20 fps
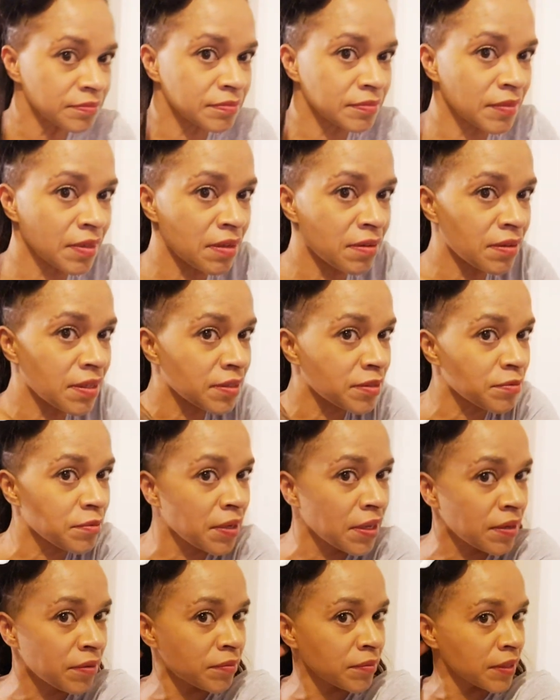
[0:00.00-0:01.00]
I don't like the
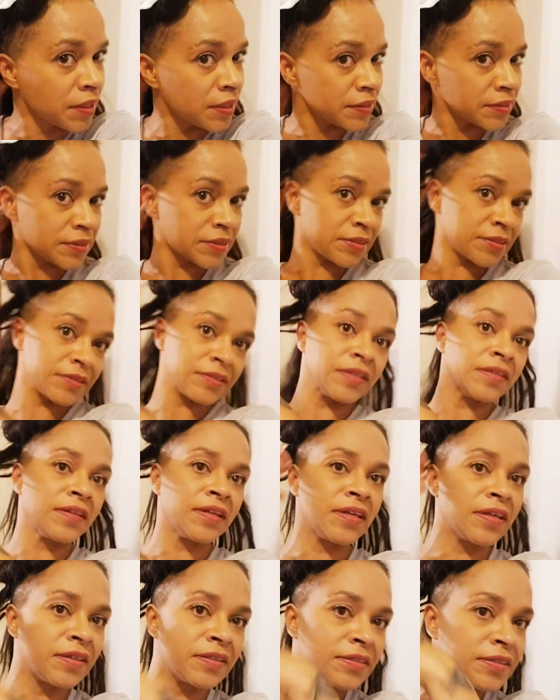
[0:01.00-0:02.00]
way it went on
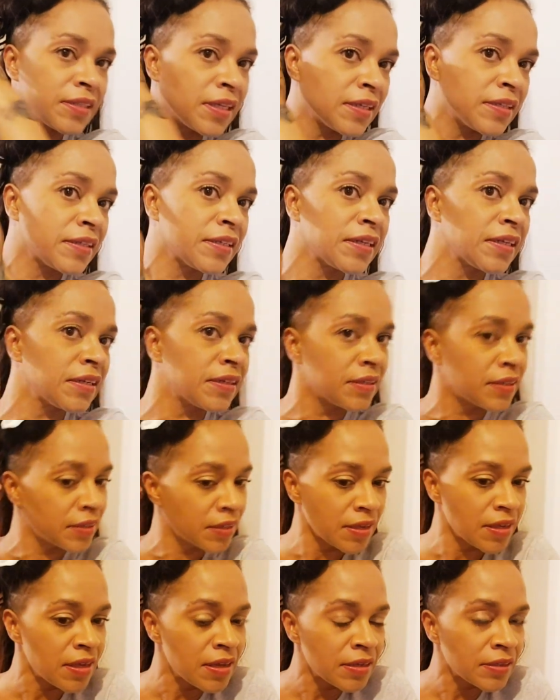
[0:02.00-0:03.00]
there. Not there.
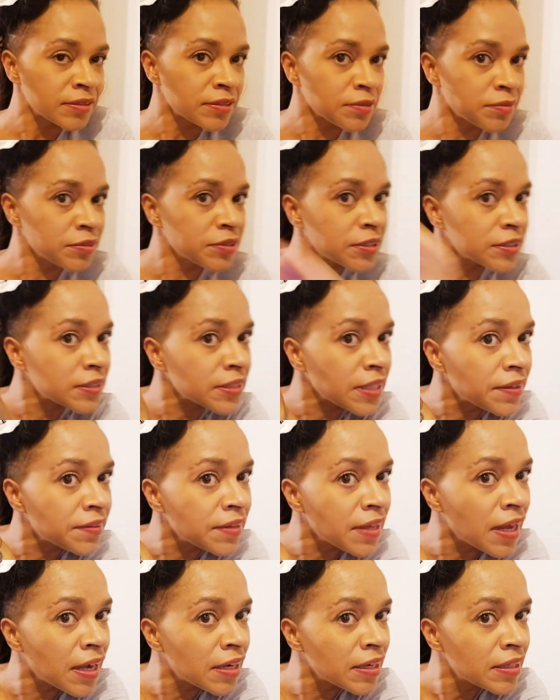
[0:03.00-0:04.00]
So let me just get
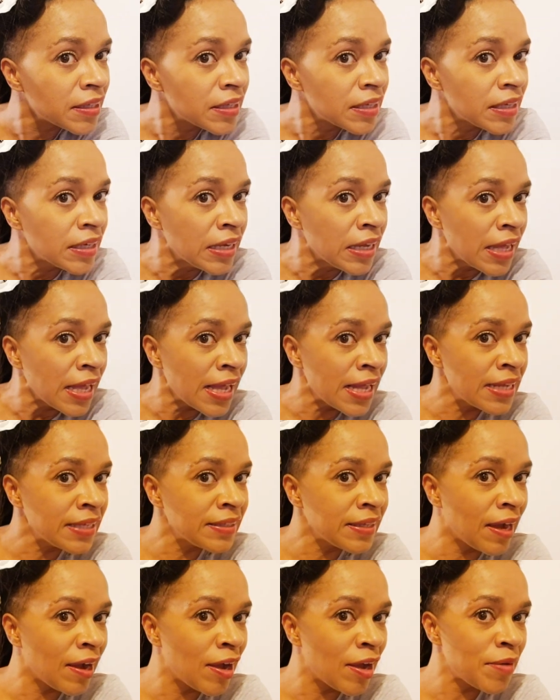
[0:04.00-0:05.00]
that. And
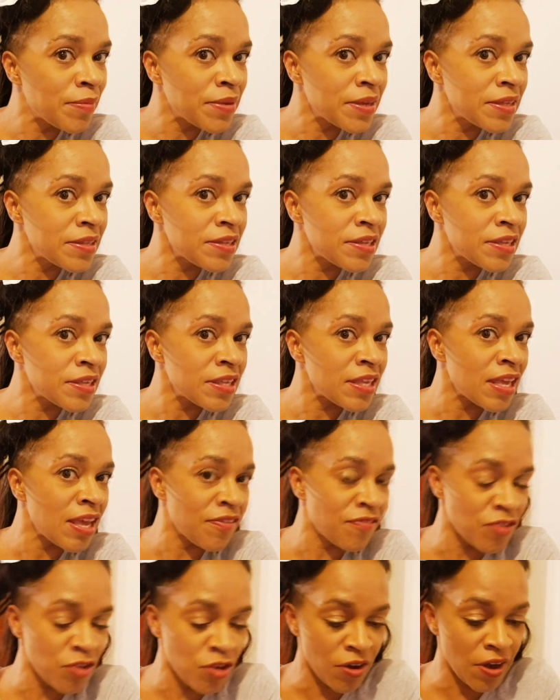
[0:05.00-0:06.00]
I mean,
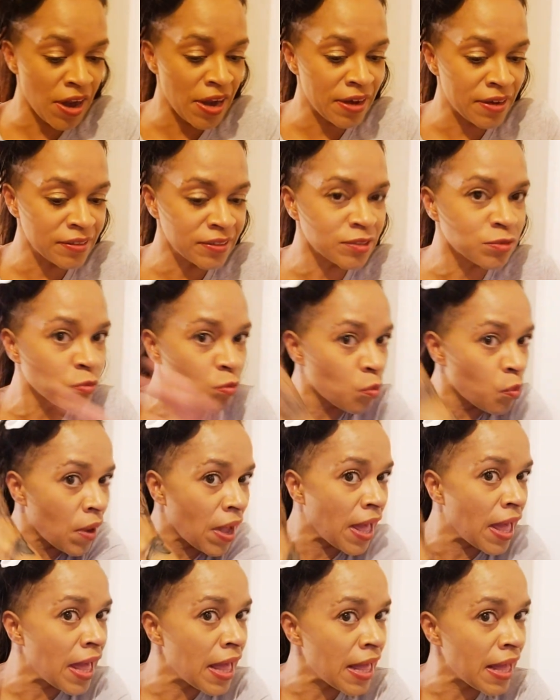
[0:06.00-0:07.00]
if your hair is
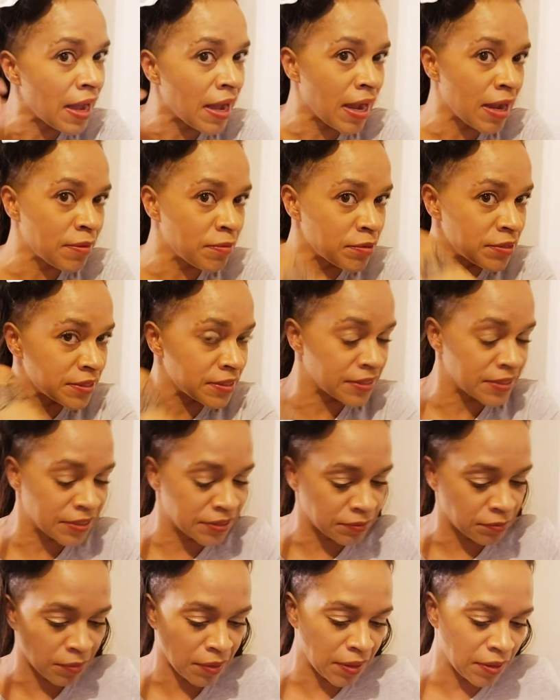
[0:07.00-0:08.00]
wet, I
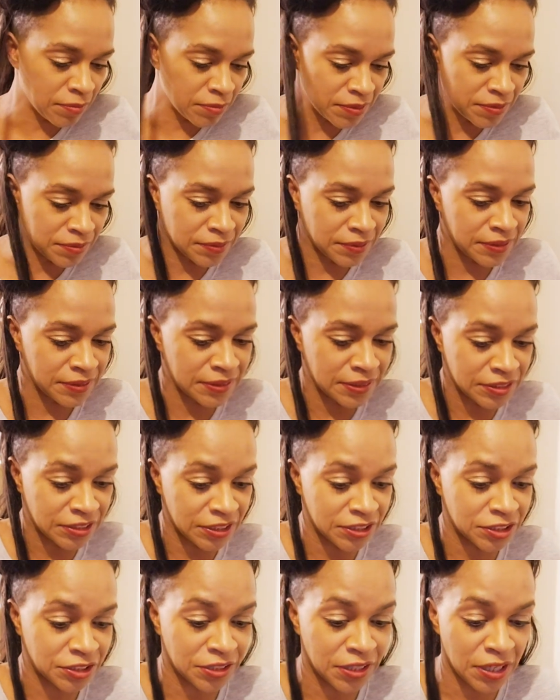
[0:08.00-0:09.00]
wouldn't well, I wouldn't really
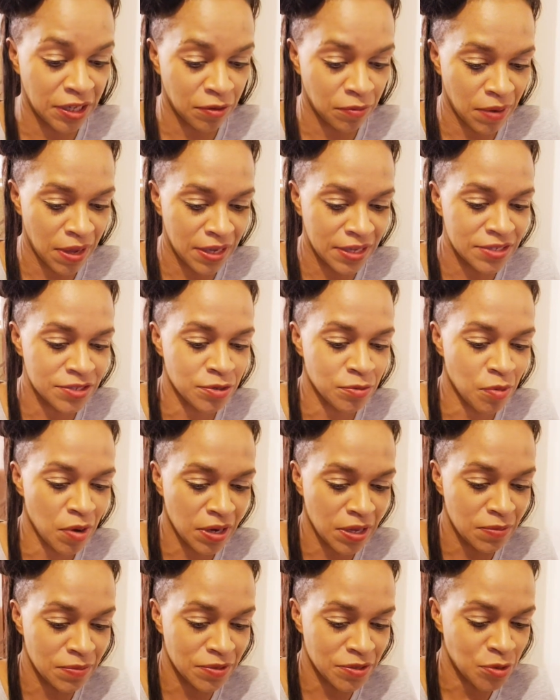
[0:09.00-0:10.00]
suggest your hair wet because you're
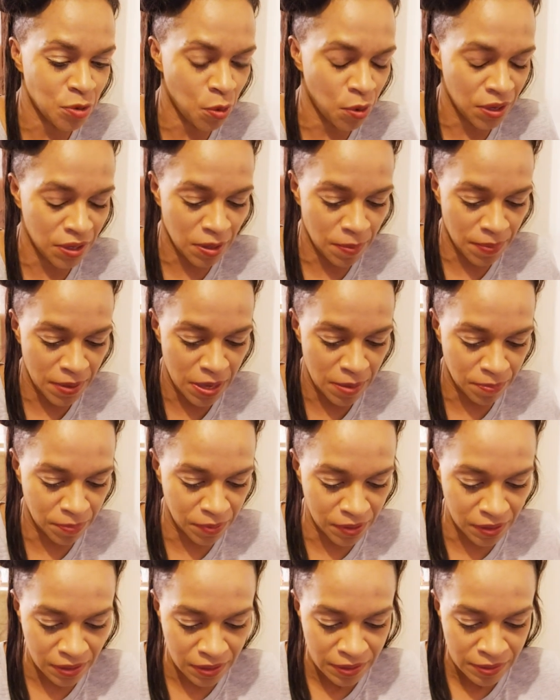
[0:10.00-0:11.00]
working with toilet
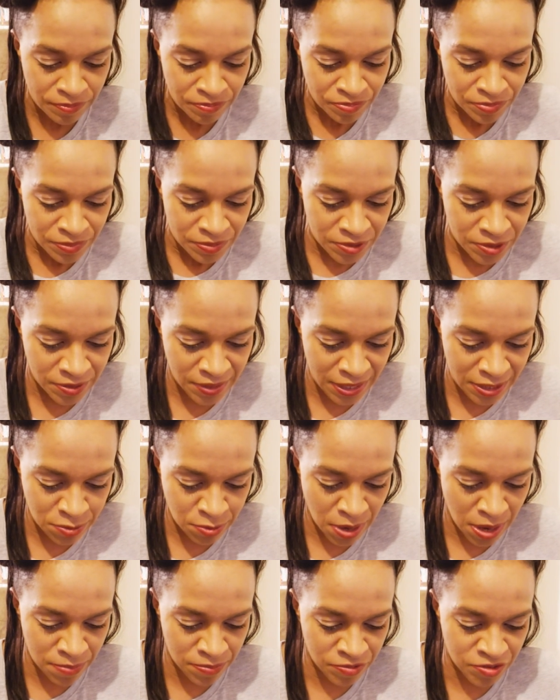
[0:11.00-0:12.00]
paper. So that's
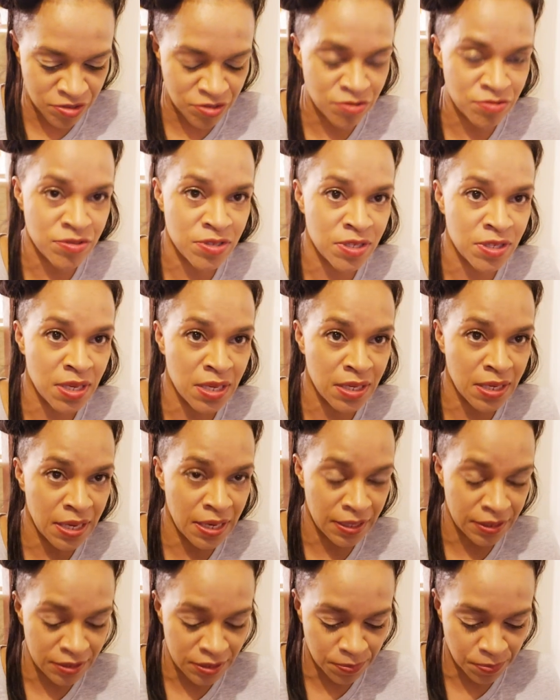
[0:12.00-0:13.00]
why I'm just using like a
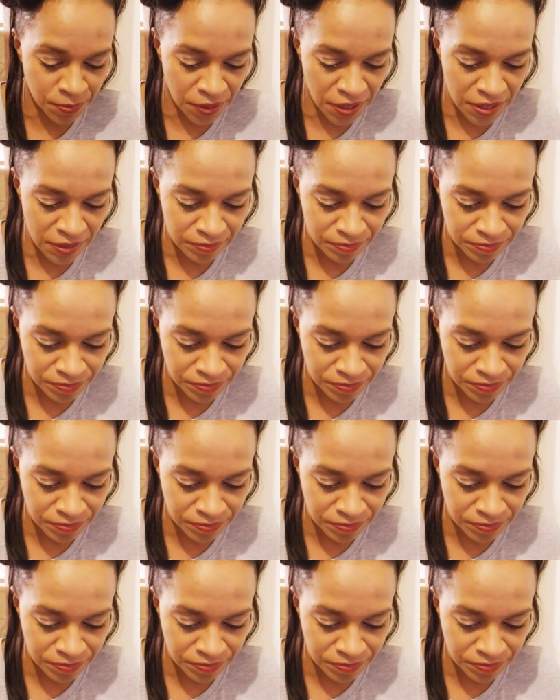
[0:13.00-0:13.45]
hairspray